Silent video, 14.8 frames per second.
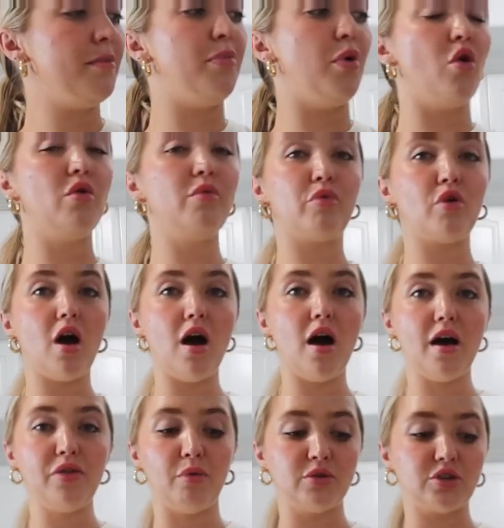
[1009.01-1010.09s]
bone
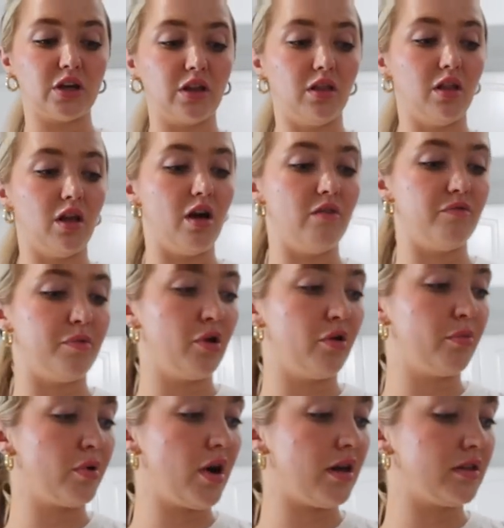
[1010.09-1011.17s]
broth, which I love bone
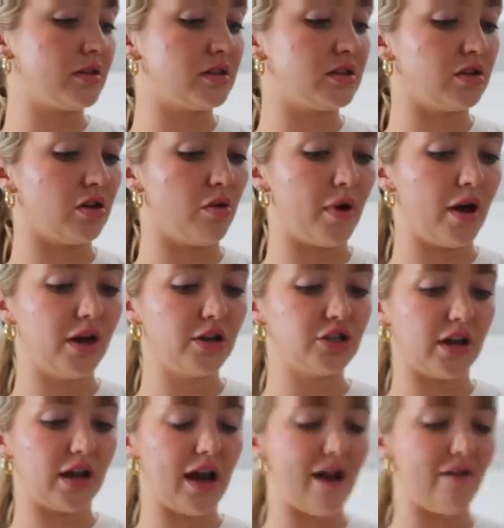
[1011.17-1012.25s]
broth so much
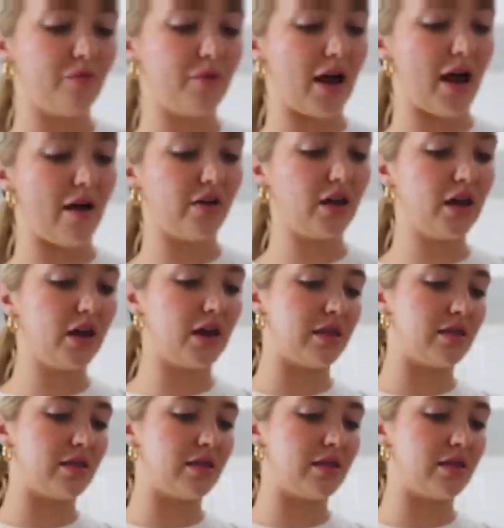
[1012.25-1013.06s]
and I haven't been having it. And I